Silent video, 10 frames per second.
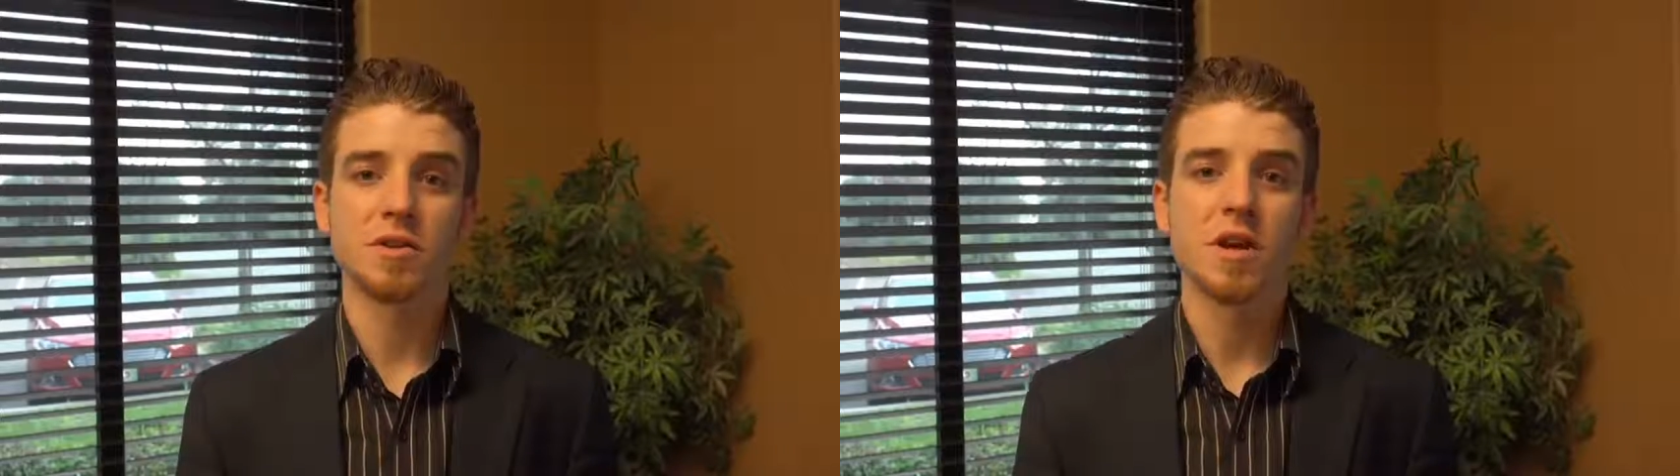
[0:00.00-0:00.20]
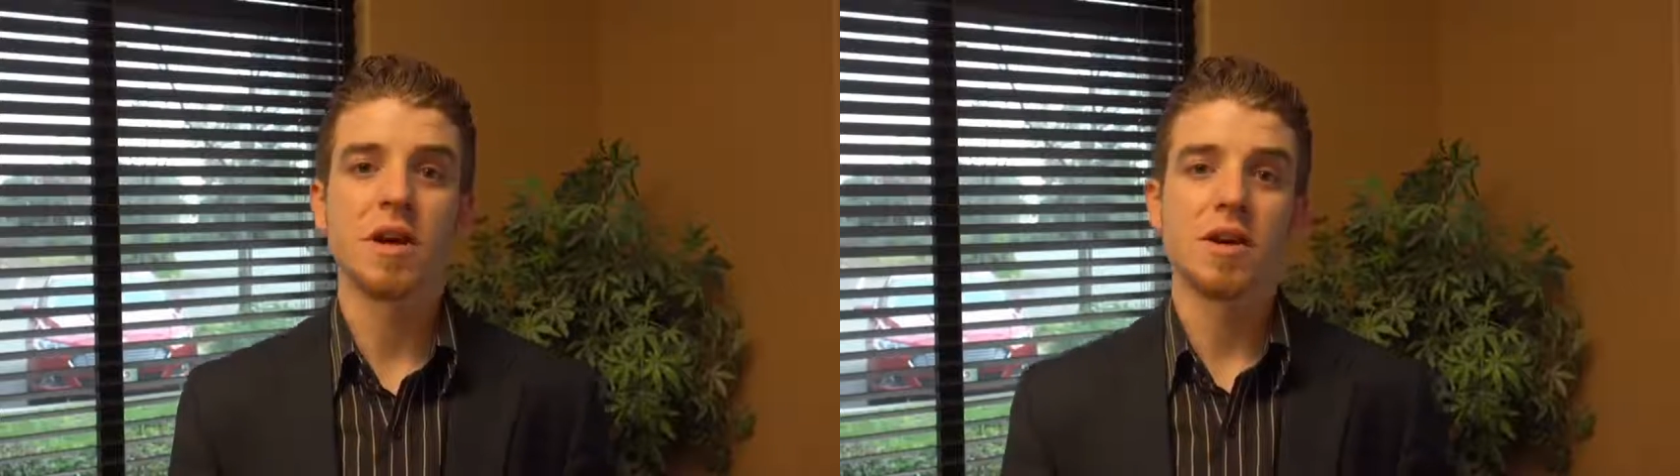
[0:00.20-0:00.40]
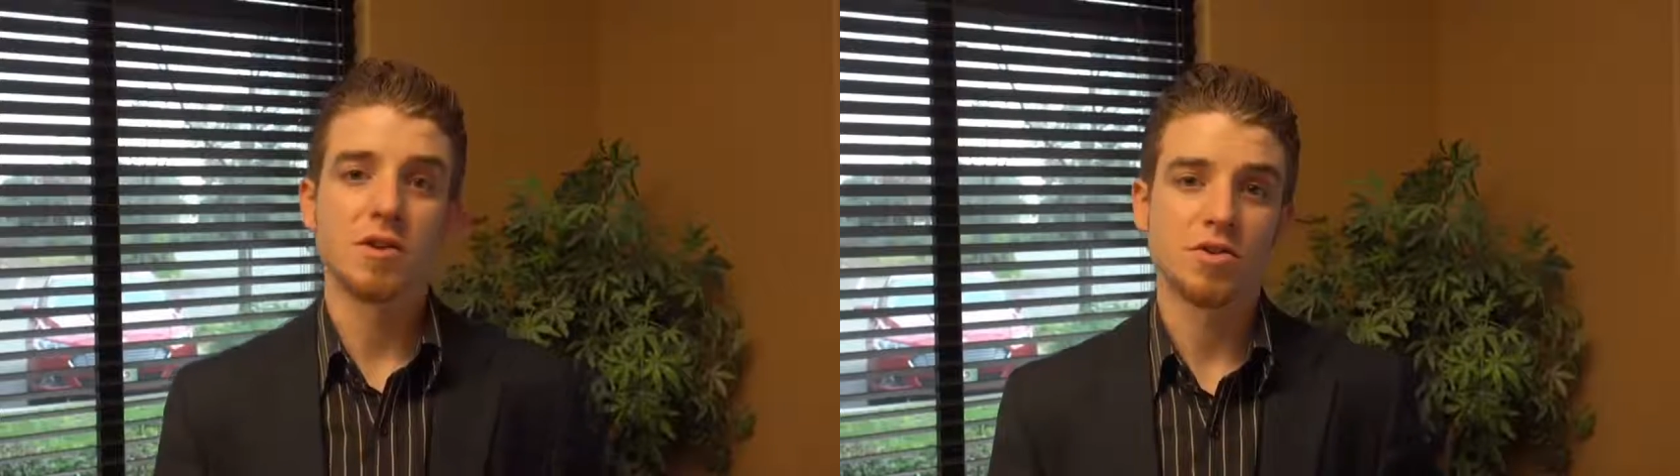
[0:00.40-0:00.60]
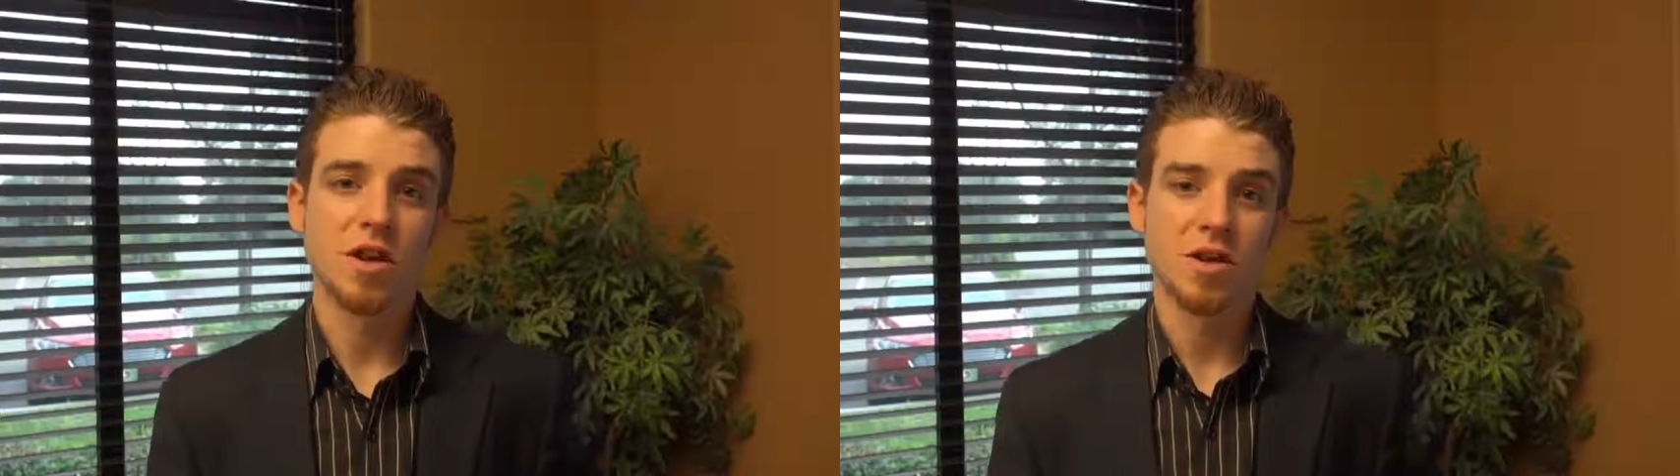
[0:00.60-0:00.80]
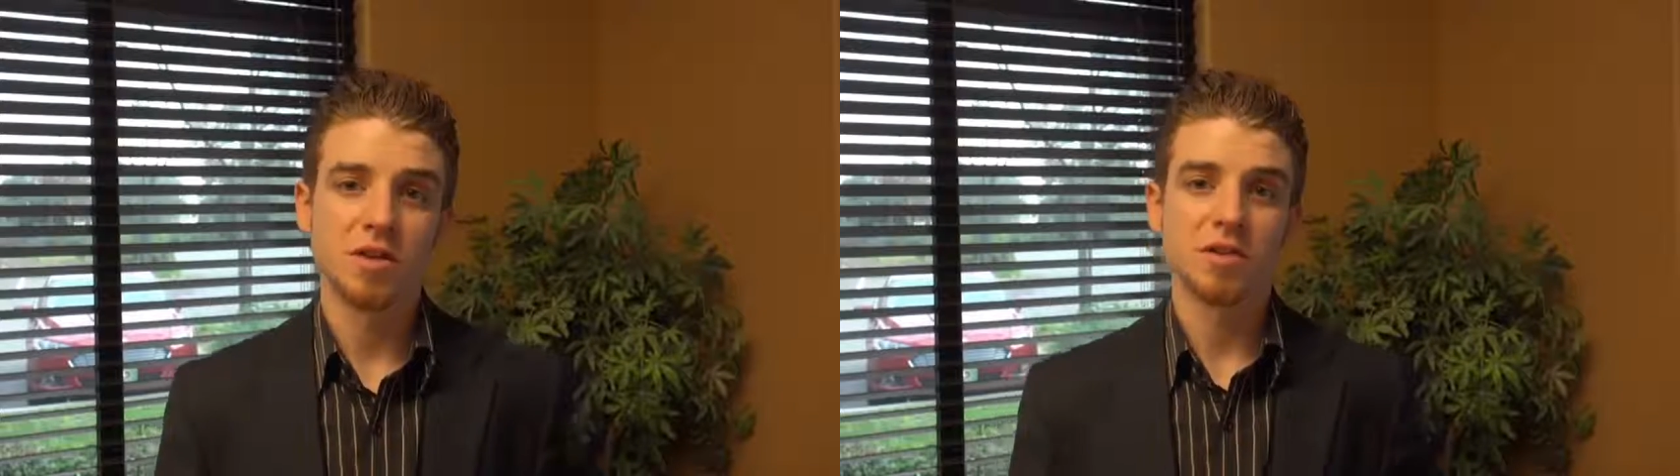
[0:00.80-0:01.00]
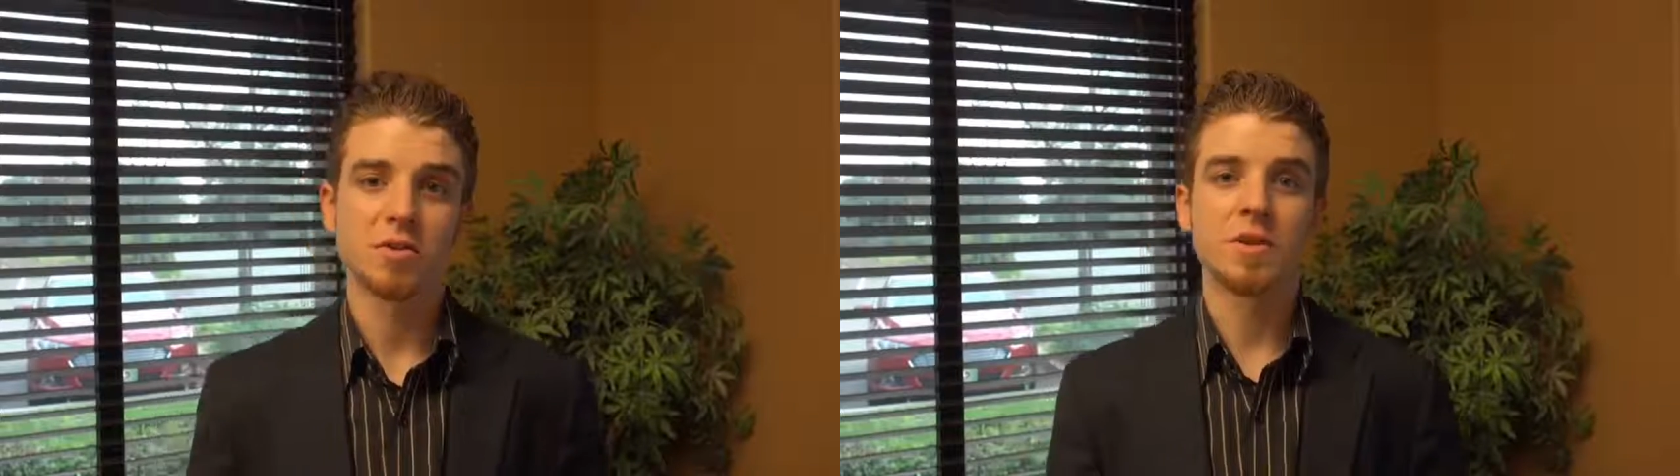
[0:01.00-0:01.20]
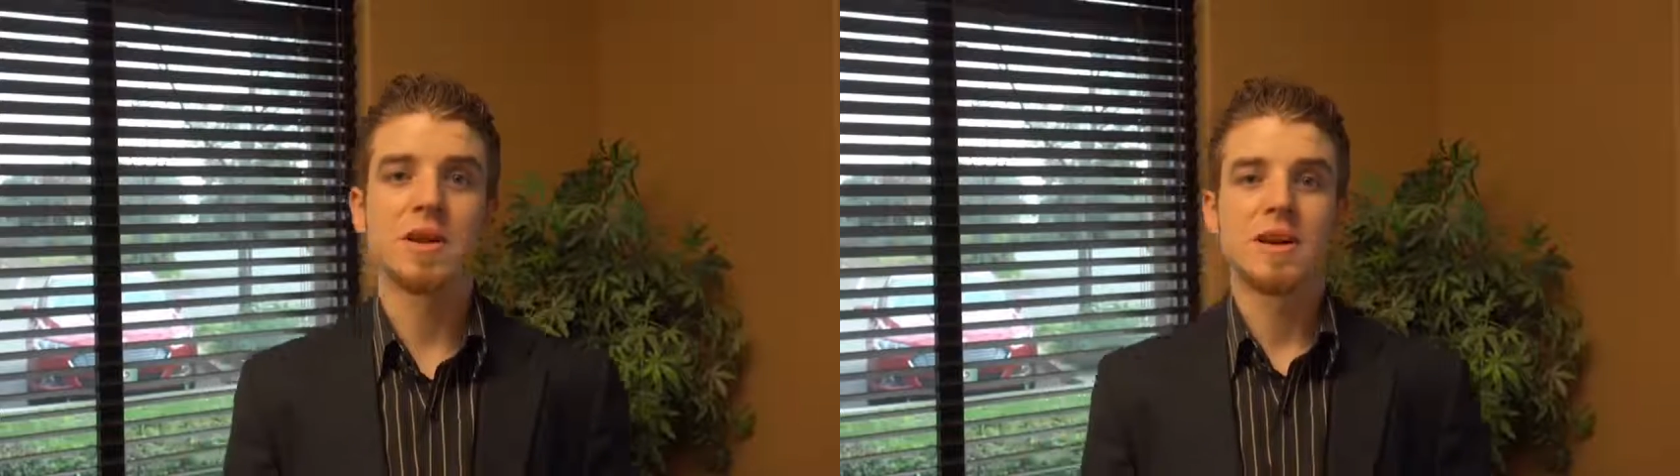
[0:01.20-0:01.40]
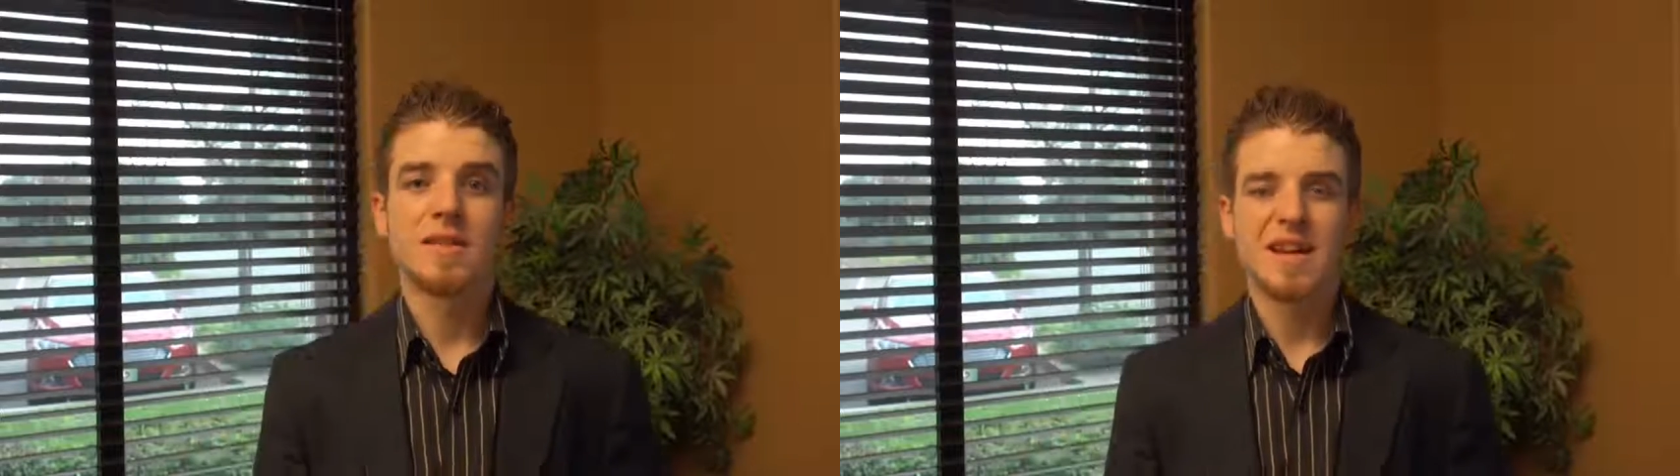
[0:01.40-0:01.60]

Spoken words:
you're trying to do.